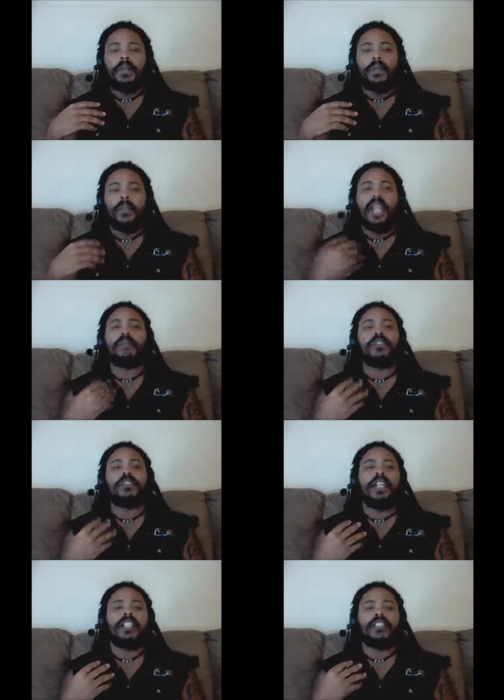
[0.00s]
what I'm
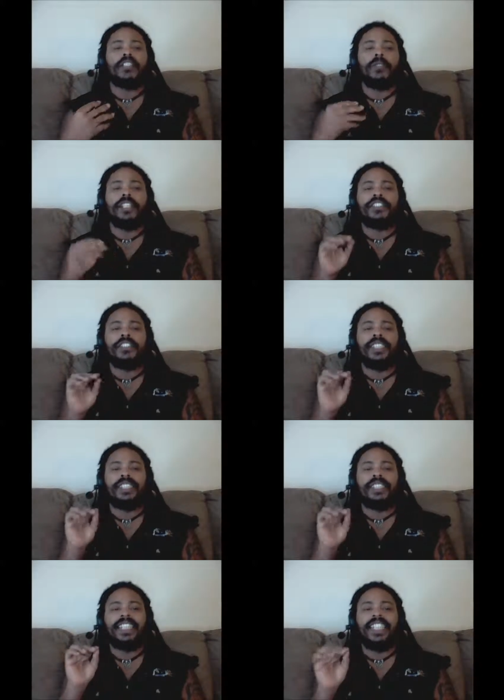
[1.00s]
trying to do is
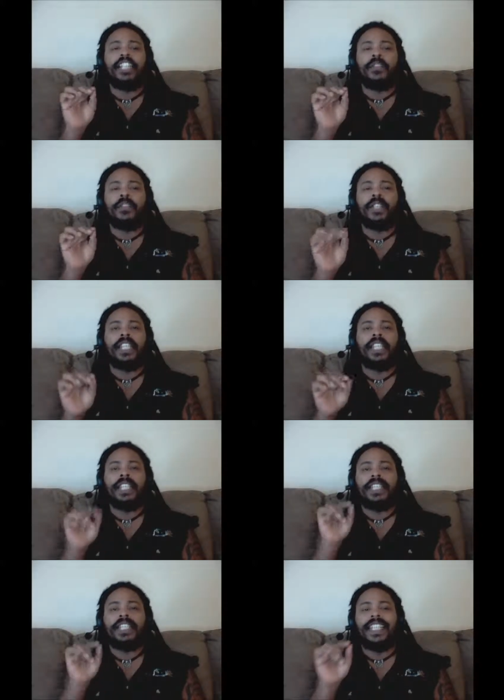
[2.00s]
to get you thinking
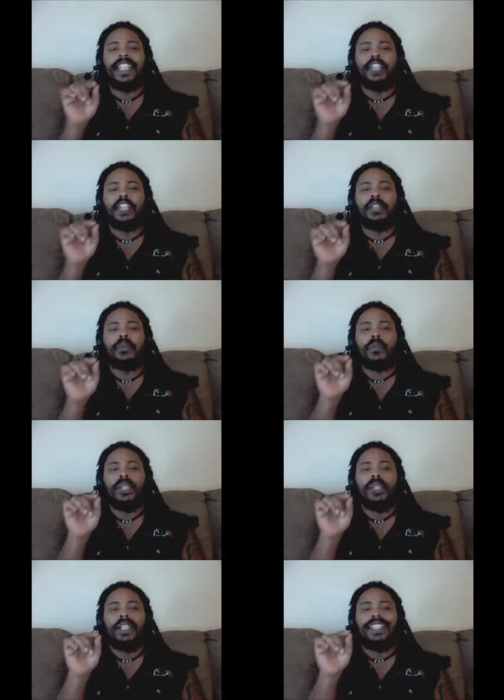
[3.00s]
and to get you
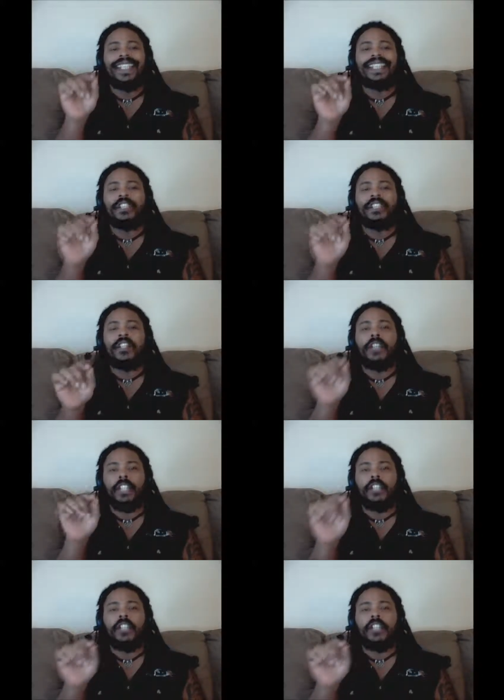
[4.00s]
to get started
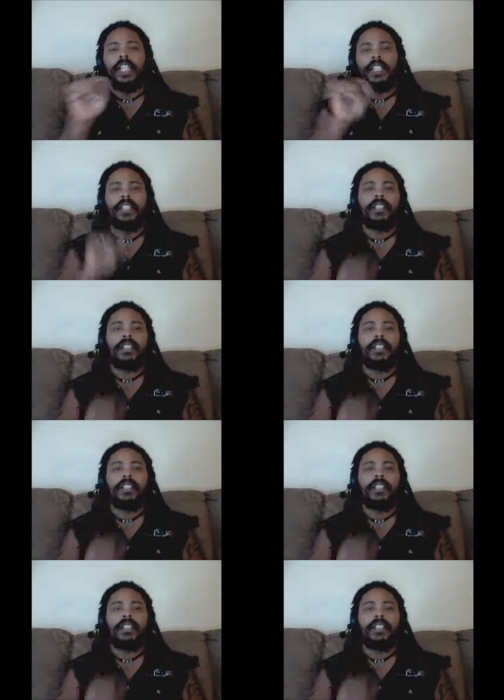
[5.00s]
looking.